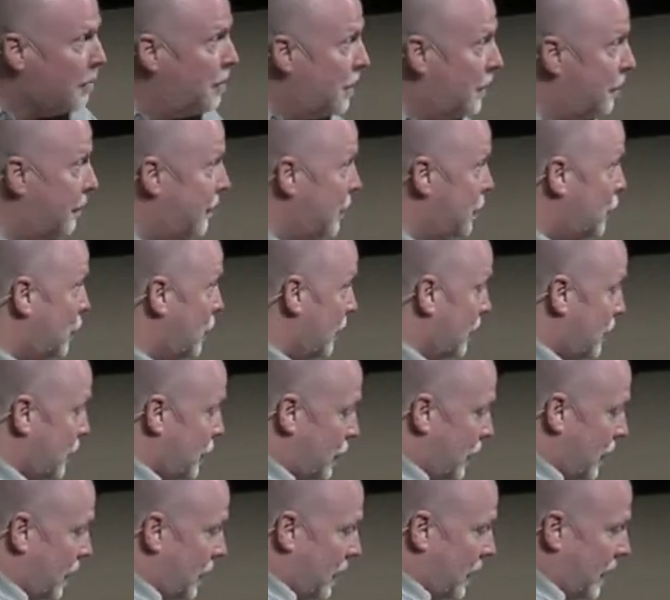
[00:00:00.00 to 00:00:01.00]
but eventually
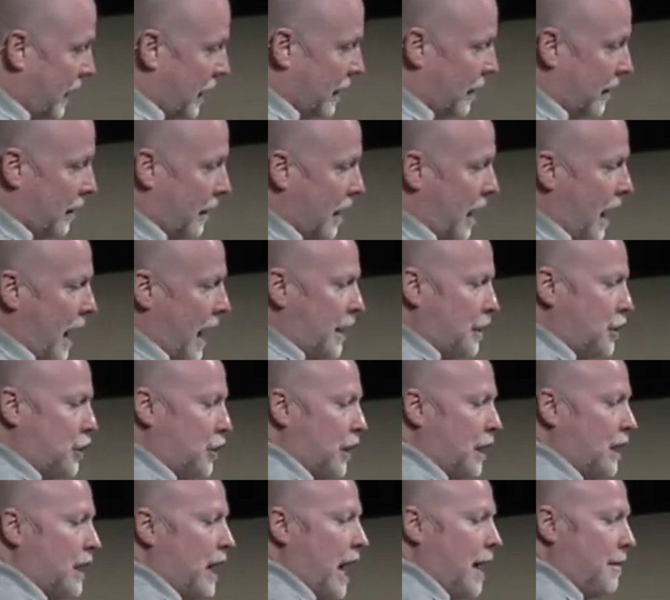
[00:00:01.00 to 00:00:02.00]
she did. And
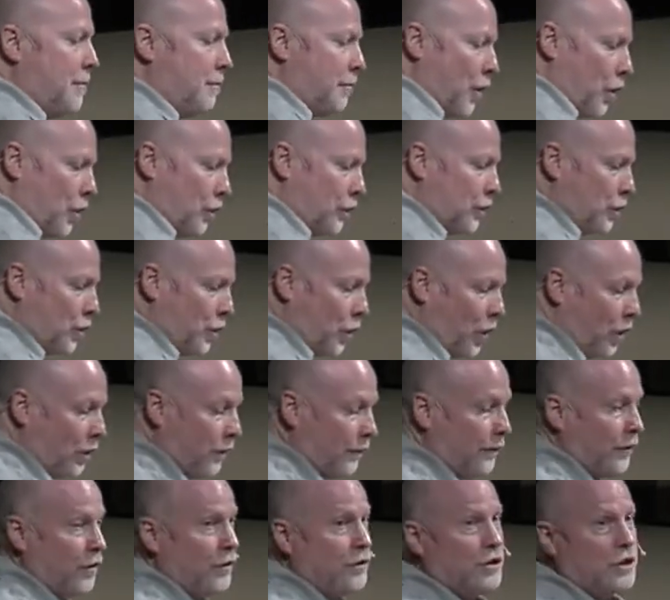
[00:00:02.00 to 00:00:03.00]
she gave birth to her
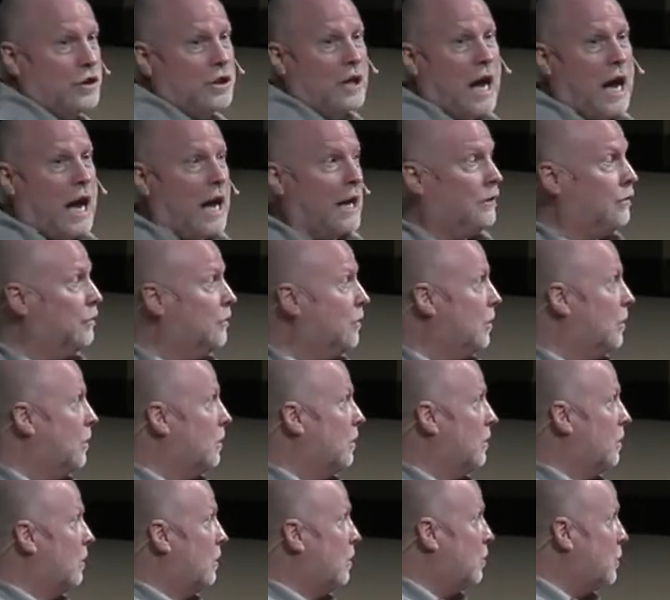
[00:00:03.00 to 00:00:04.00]
first child,
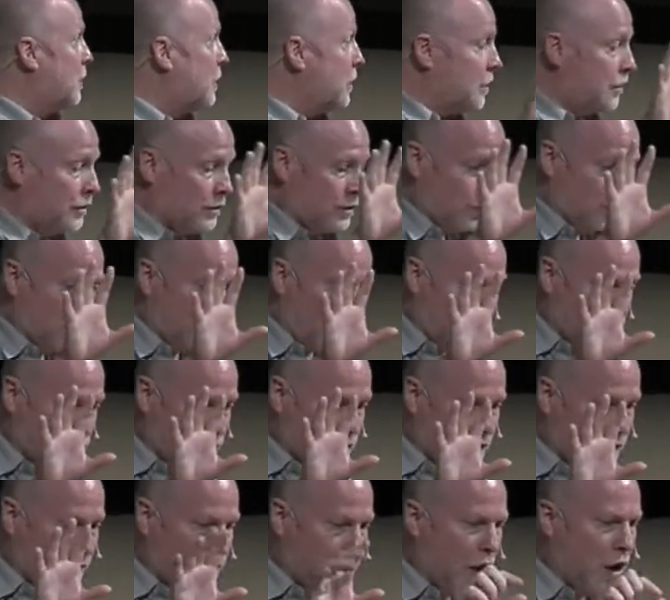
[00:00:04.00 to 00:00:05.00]
who was
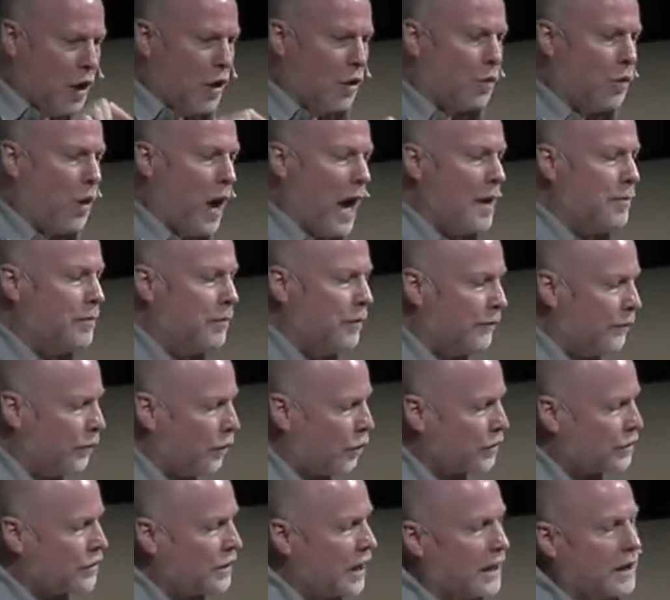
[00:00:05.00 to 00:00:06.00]
Joseph, right
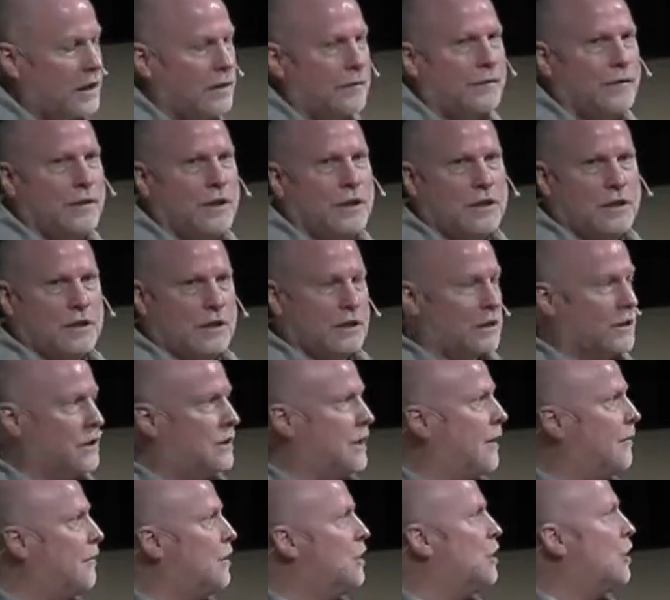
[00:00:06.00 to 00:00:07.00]
before Jacob finished his
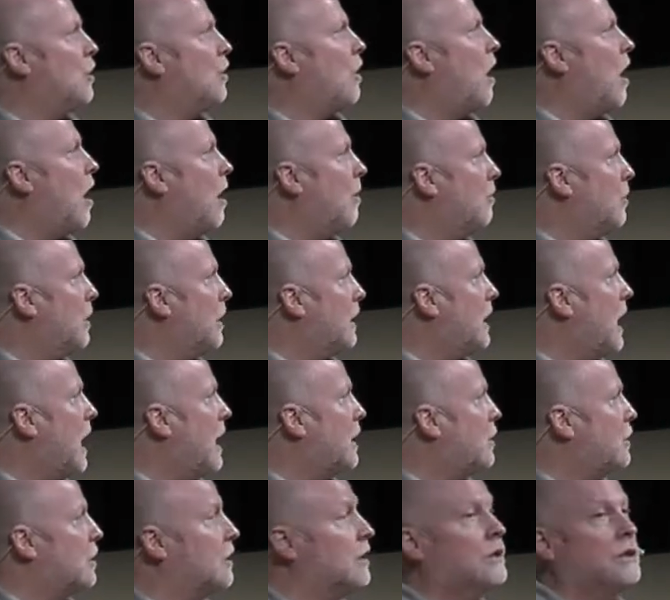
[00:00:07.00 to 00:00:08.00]
7-year
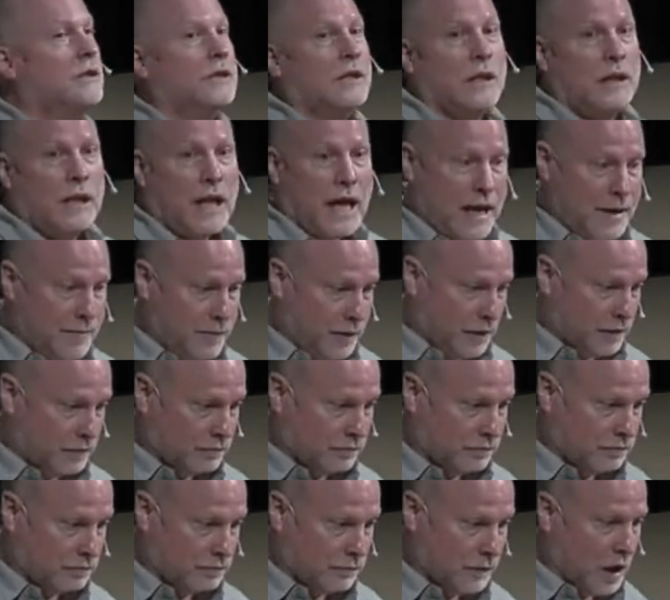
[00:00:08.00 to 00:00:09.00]
obligation to Laban.
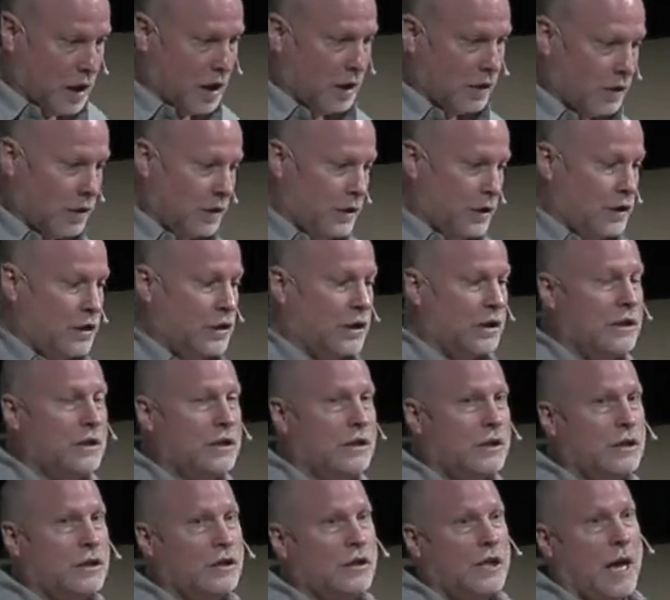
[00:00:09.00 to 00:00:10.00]
Look at
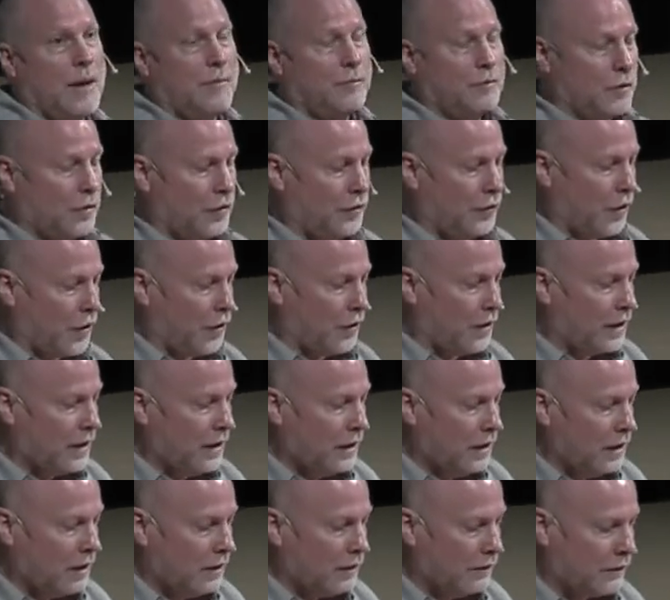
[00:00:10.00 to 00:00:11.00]
Genesis chapter
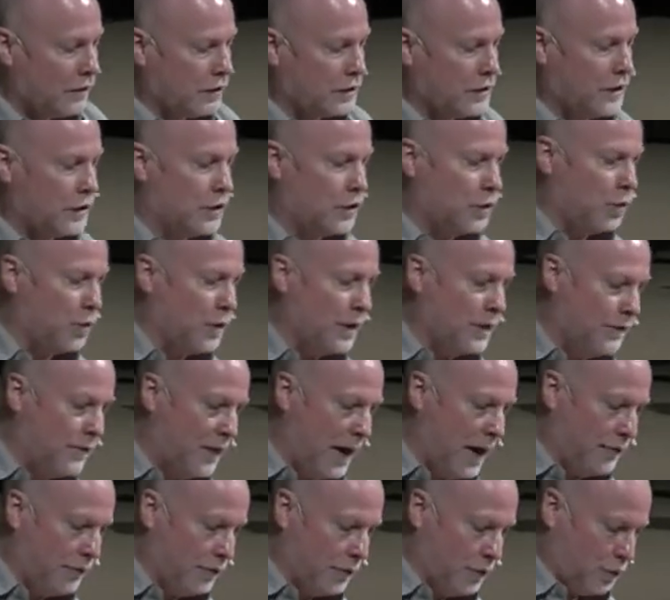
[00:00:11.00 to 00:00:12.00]
30, verses
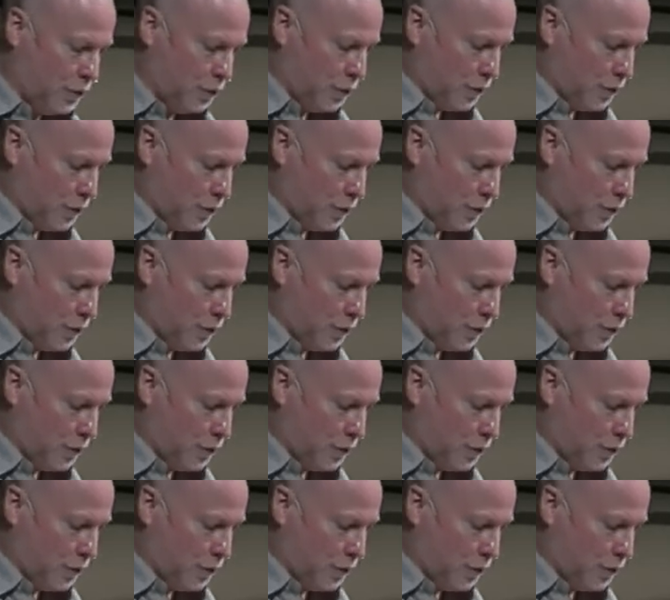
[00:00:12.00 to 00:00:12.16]
25 through